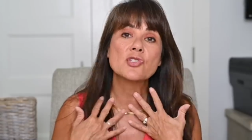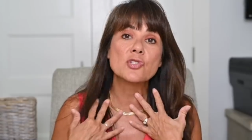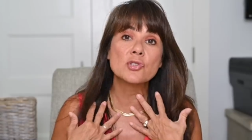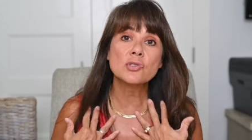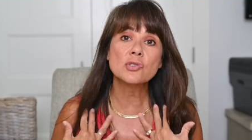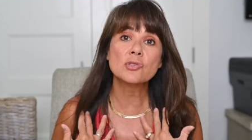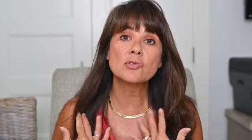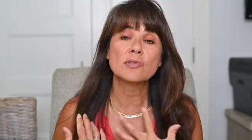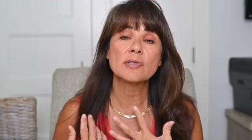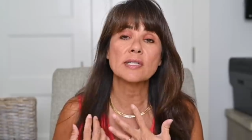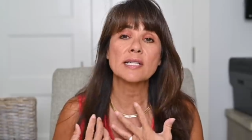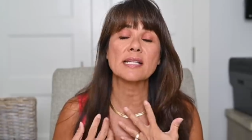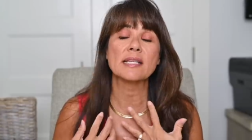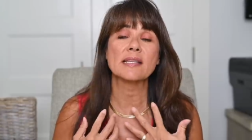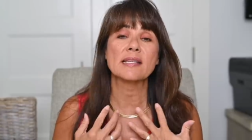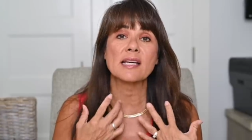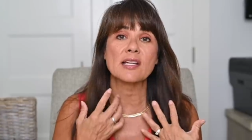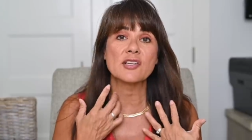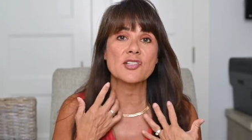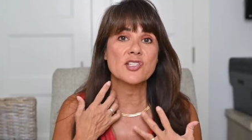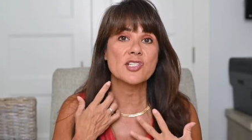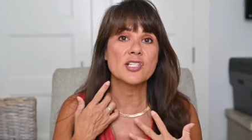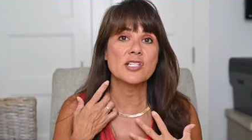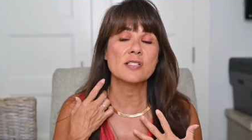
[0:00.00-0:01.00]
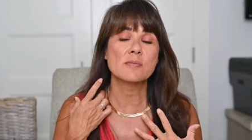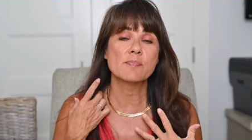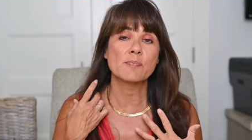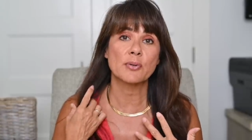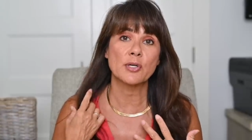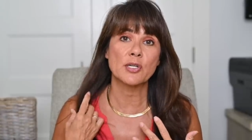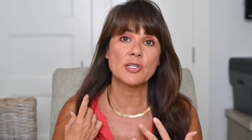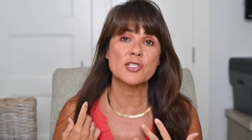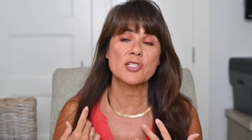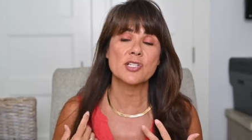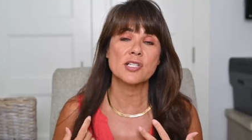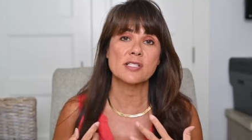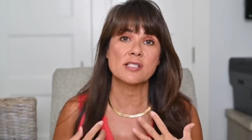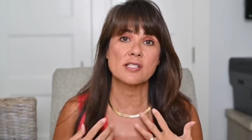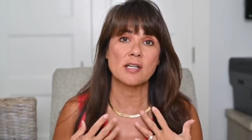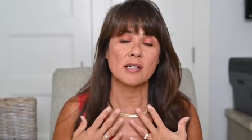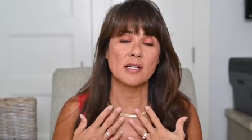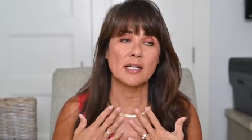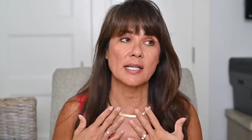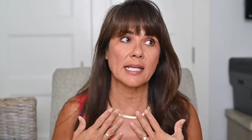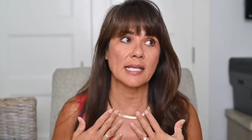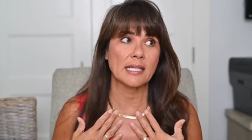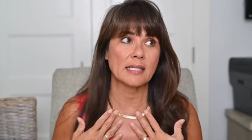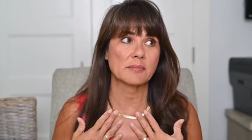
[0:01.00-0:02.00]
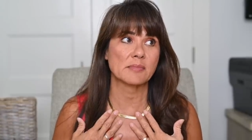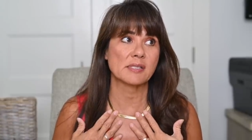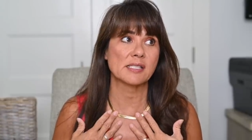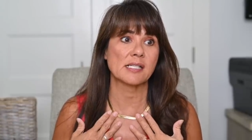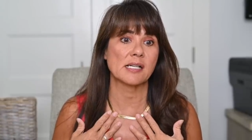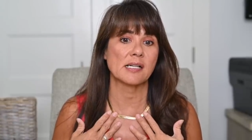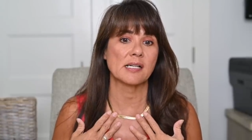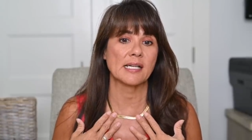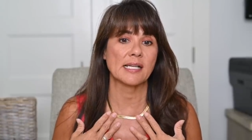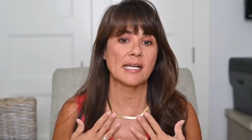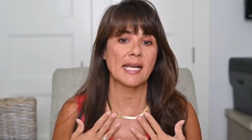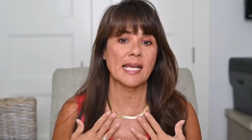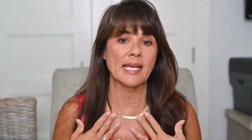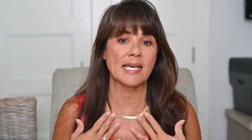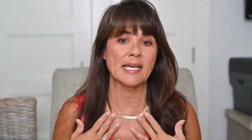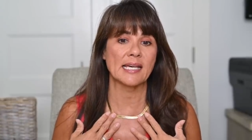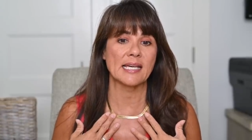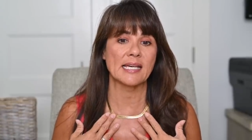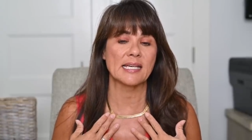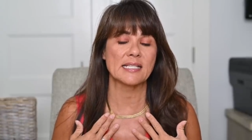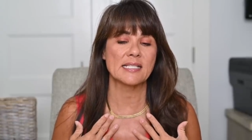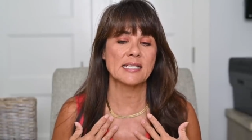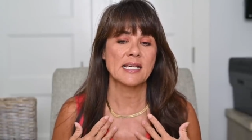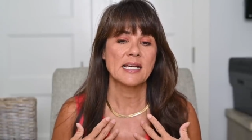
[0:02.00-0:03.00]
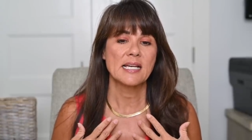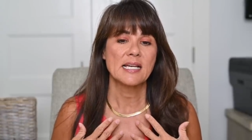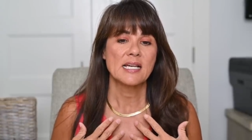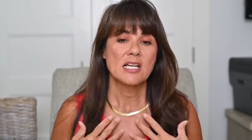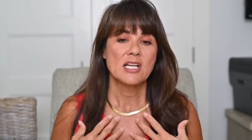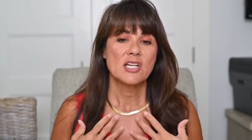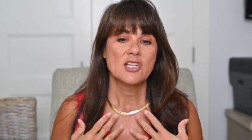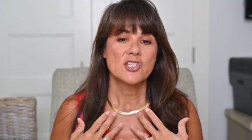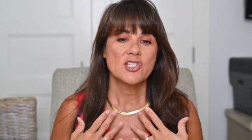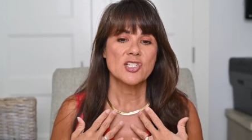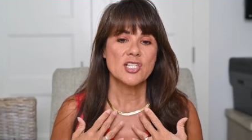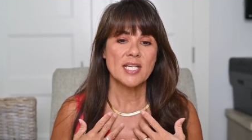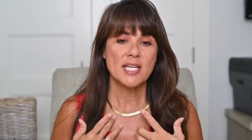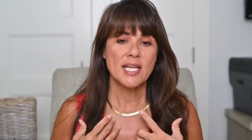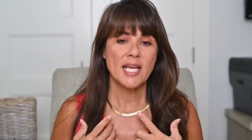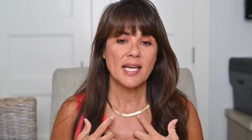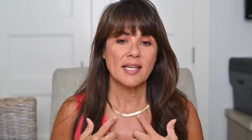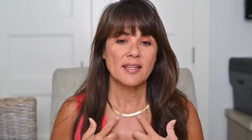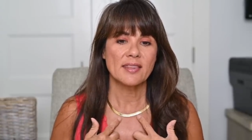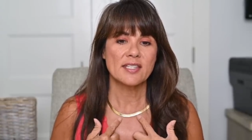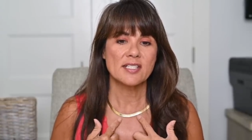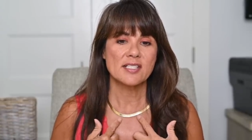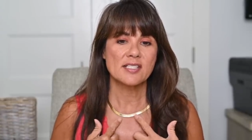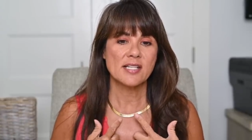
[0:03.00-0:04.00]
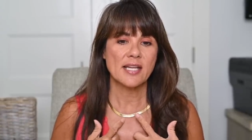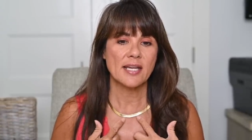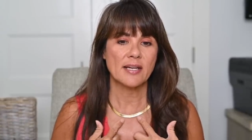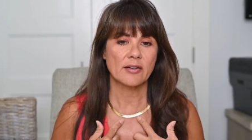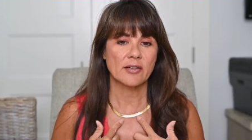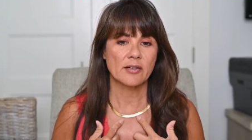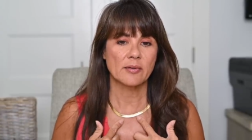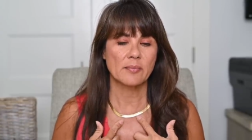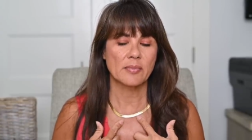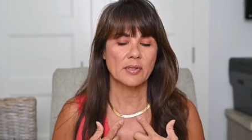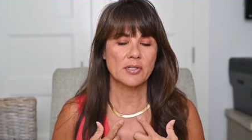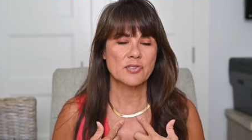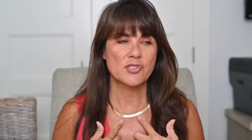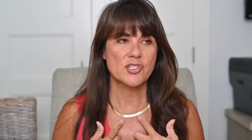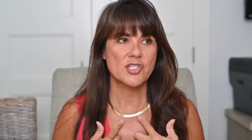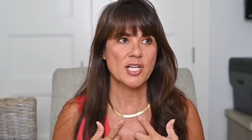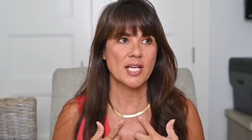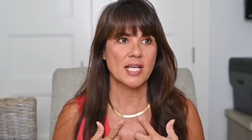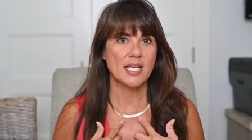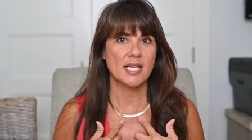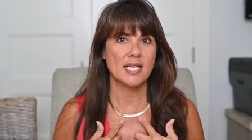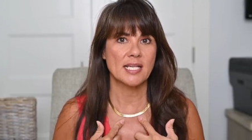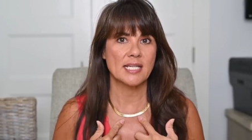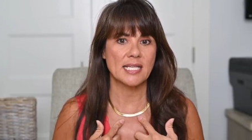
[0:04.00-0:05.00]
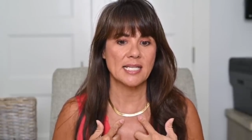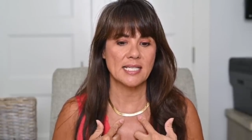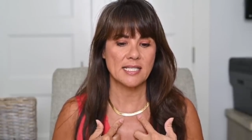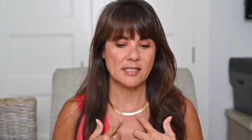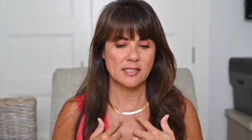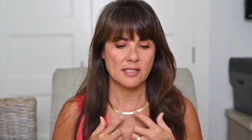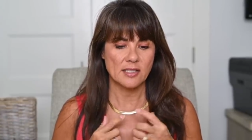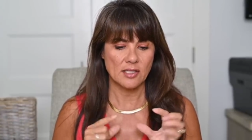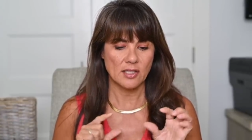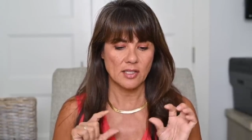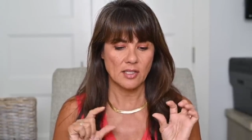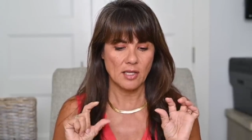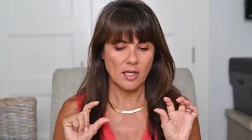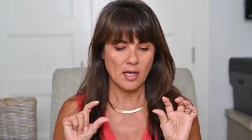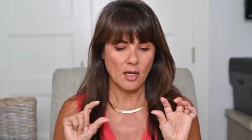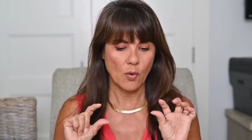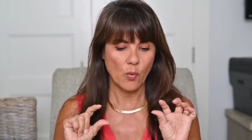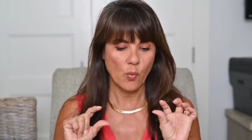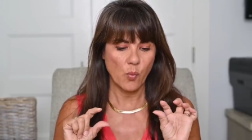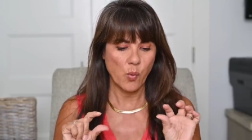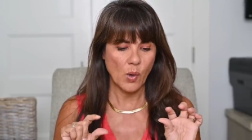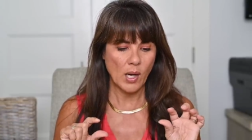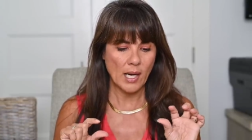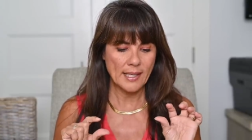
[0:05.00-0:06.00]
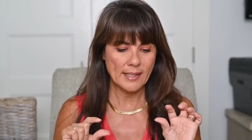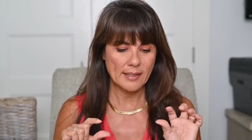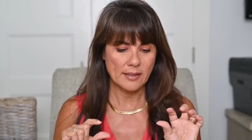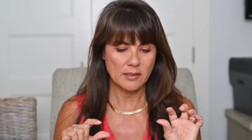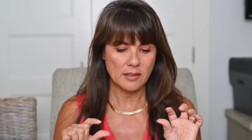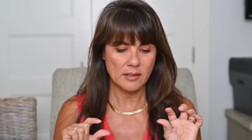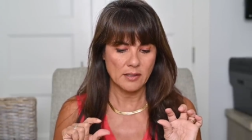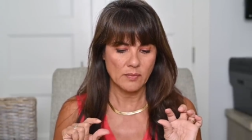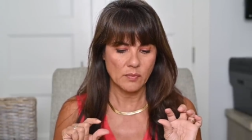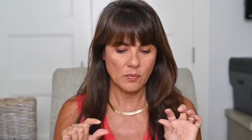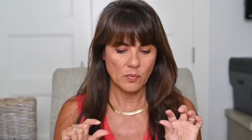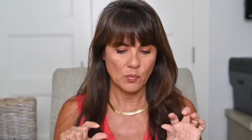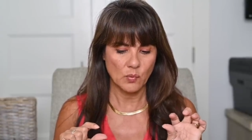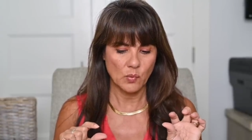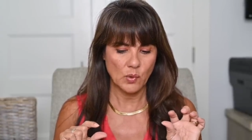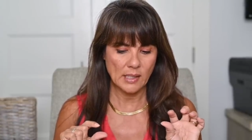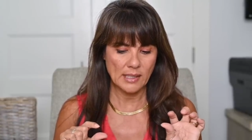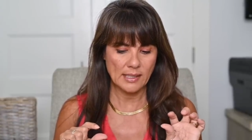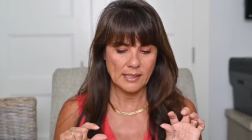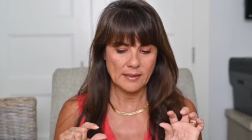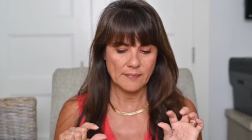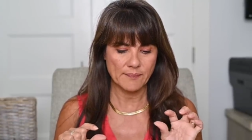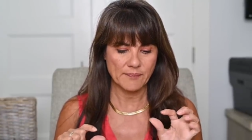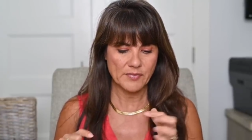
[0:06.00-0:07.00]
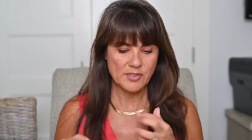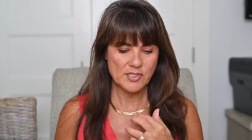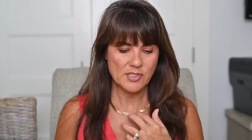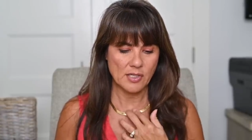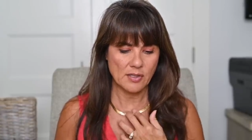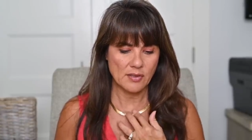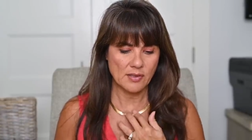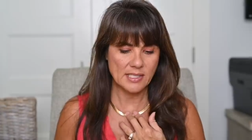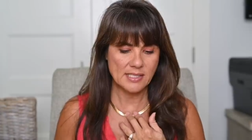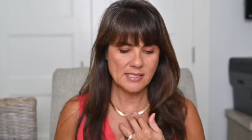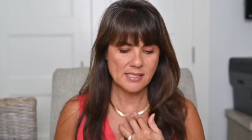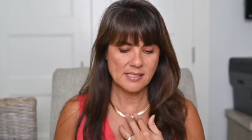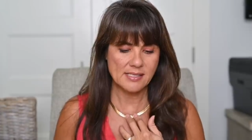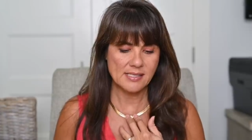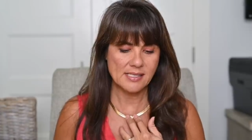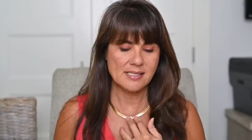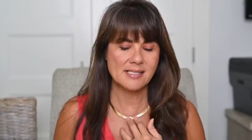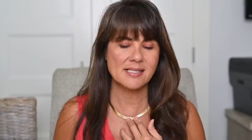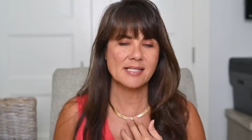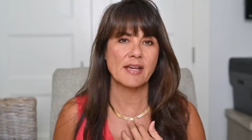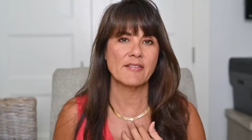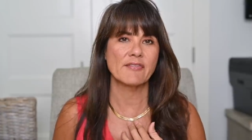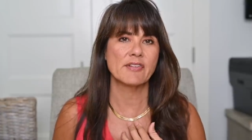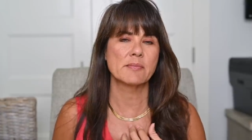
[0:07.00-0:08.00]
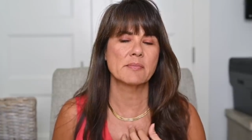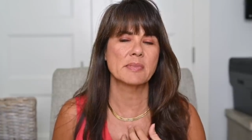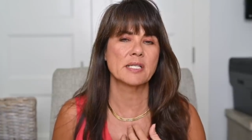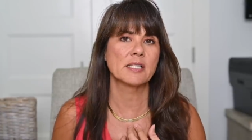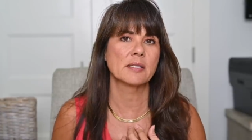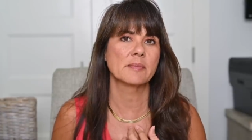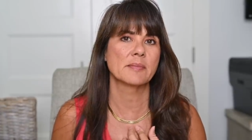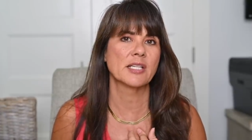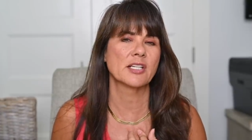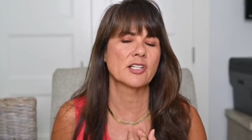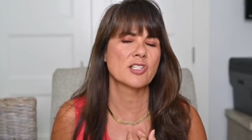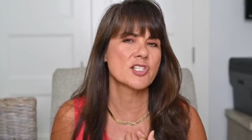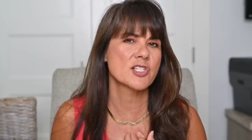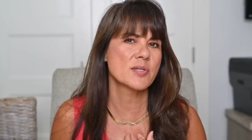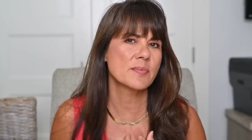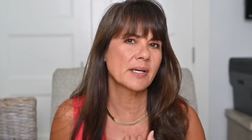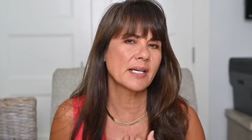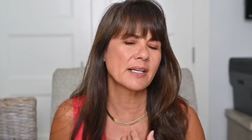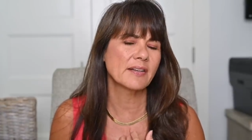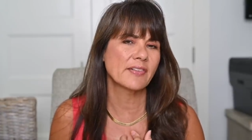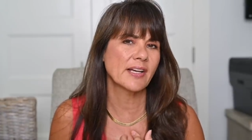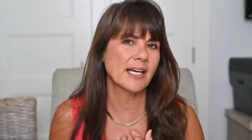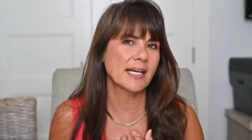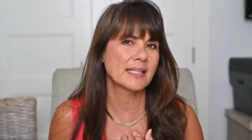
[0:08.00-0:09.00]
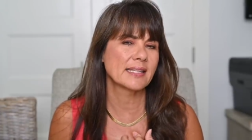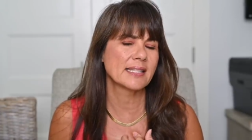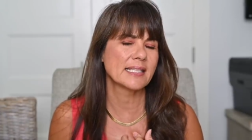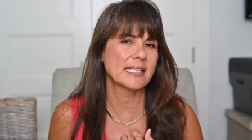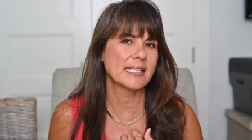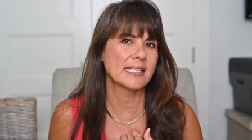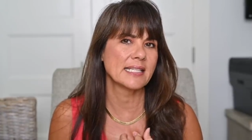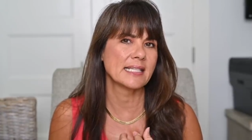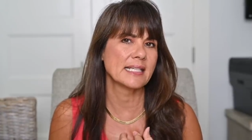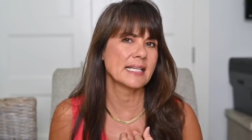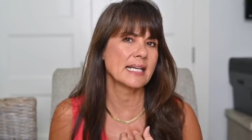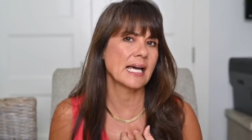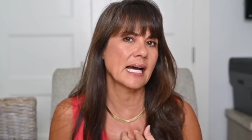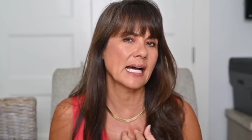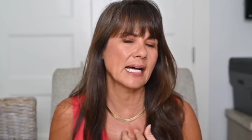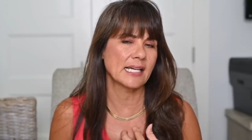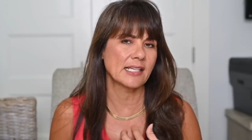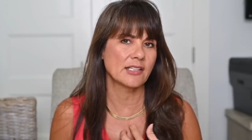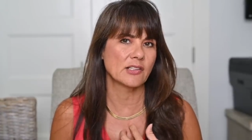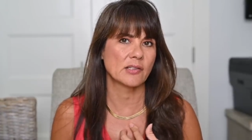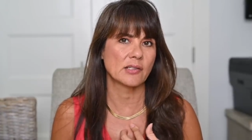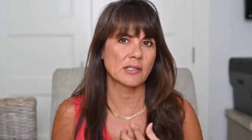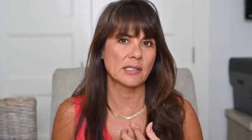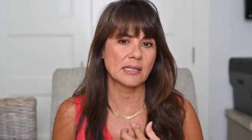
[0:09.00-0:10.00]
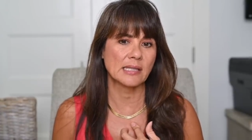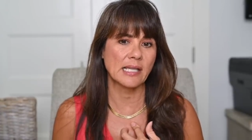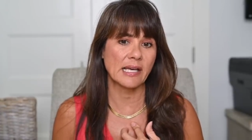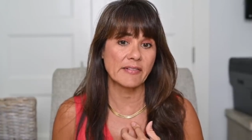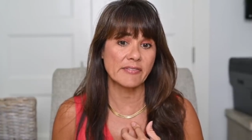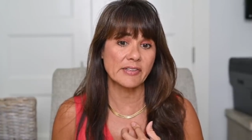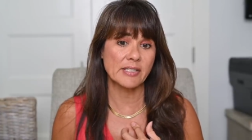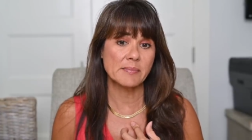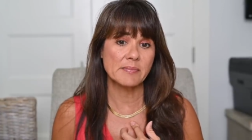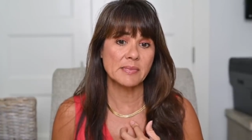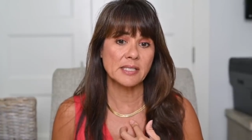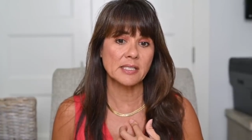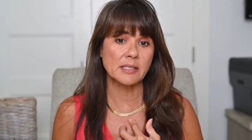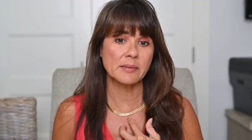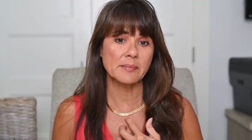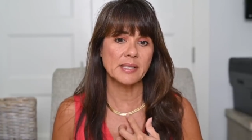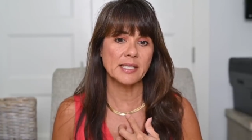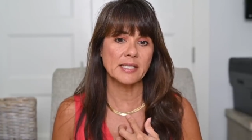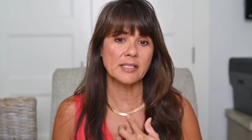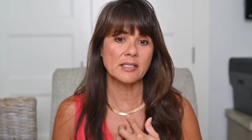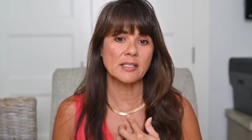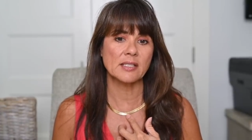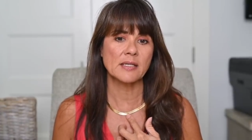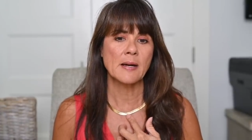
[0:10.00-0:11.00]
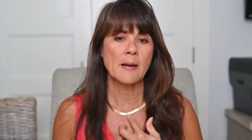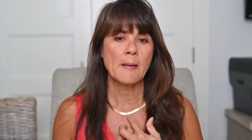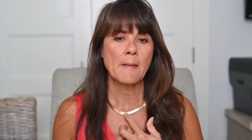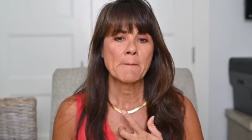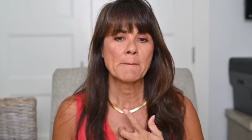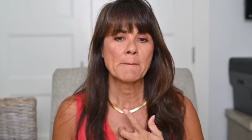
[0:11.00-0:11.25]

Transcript: jewelry that she's purchased on Amazon. And she had this herringbone chain in a wider one. So this is a seven millimeter. She might have had the nine or eleven millimeter,